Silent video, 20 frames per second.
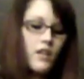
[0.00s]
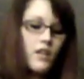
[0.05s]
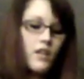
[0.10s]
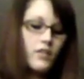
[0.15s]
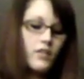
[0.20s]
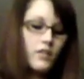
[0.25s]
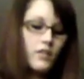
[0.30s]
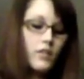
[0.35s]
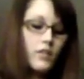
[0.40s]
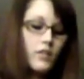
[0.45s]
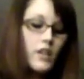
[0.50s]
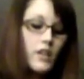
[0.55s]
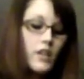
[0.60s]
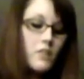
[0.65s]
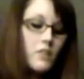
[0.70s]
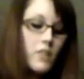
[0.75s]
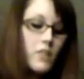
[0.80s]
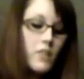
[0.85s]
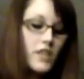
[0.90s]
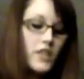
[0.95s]
The
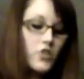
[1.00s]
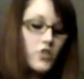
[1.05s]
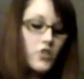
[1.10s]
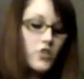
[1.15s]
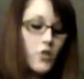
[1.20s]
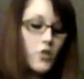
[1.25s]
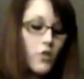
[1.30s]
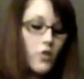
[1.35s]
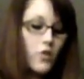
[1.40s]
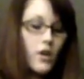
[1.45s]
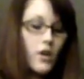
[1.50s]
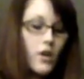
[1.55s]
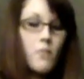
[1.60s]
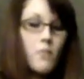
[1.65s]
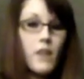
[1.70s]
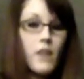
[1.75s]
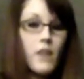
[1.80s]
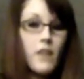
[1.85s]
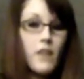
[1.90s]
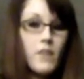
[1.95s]
London-based Yoga
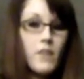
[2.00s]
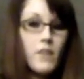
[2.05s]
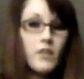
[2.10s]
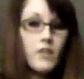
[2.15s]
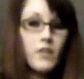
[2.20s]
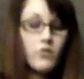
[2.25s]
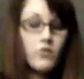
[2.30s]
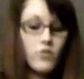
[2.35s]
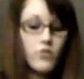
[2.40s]
Biomedical